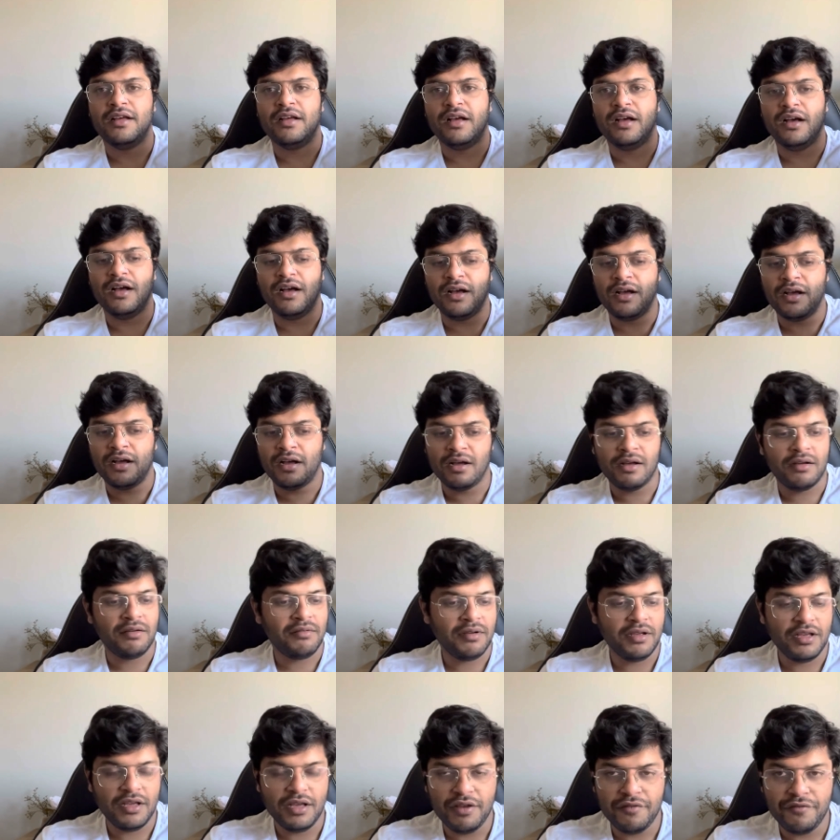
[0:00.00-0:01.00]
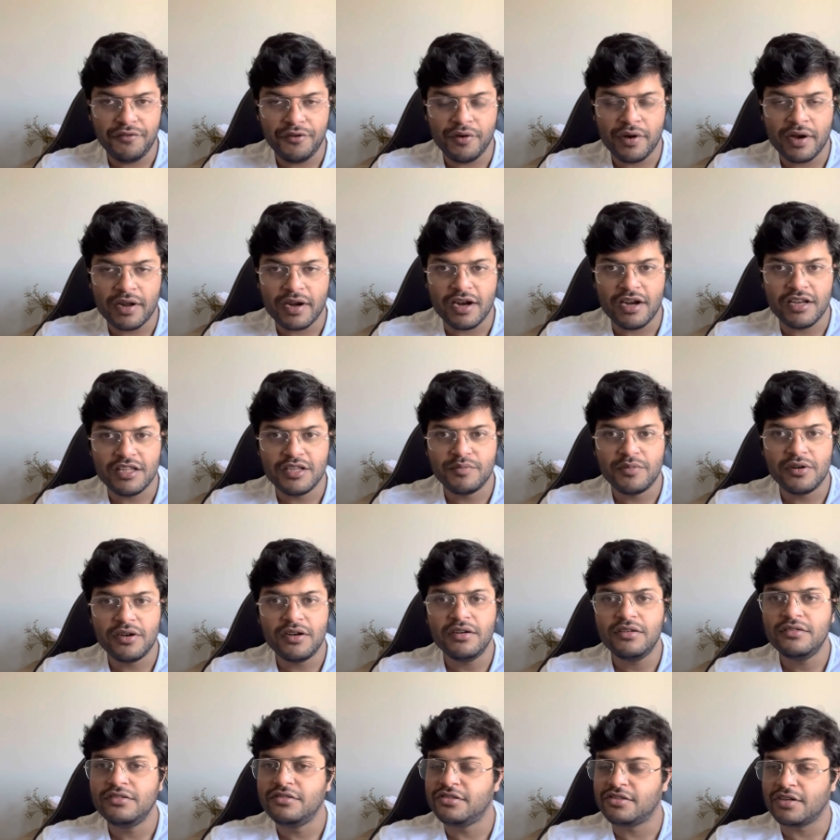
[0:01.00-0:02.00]
uh, if you are
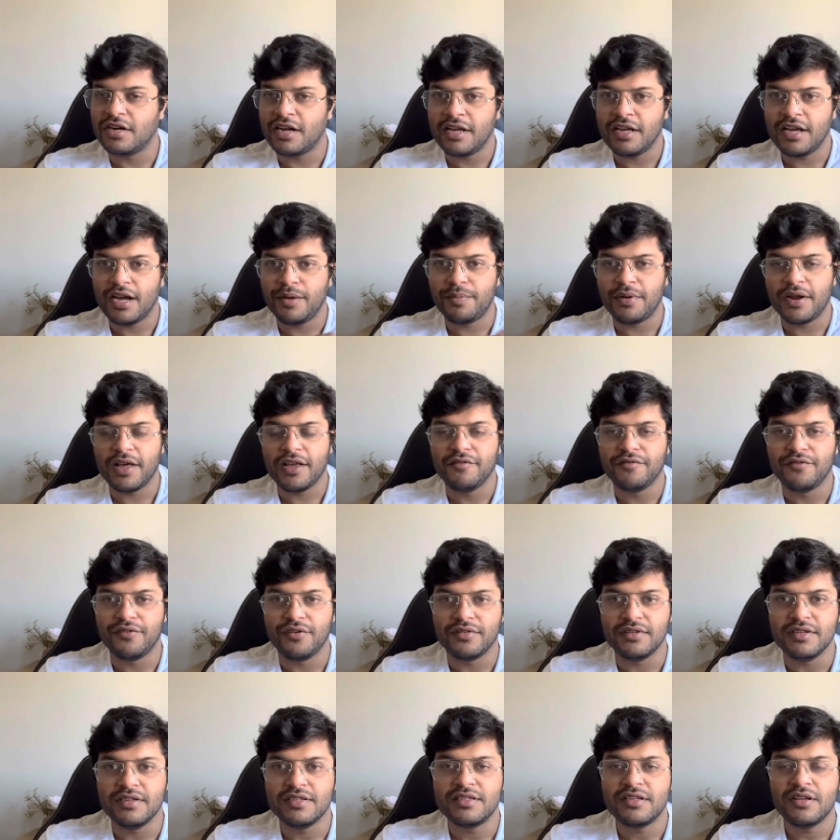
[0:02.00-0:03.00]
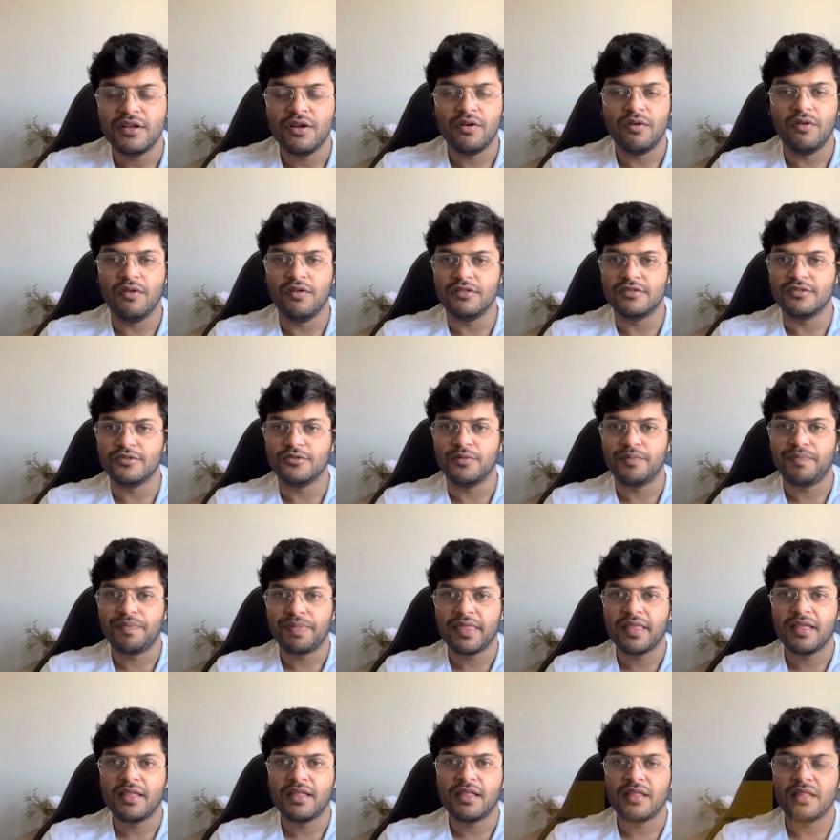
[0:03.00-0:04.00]
eligible, try applying for this also.
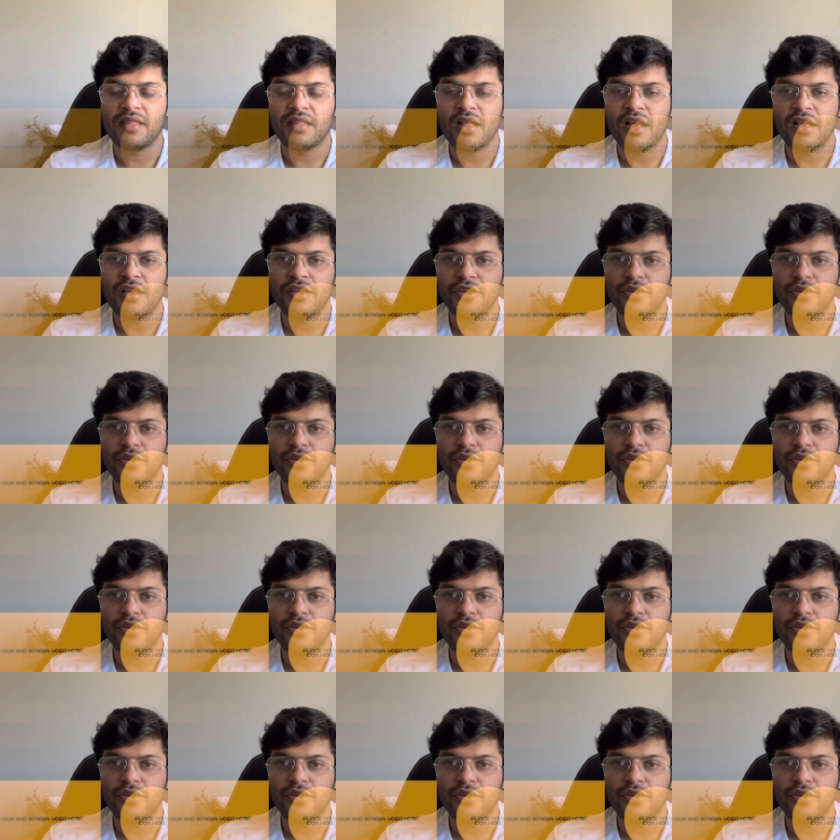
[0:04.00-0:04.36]
Thank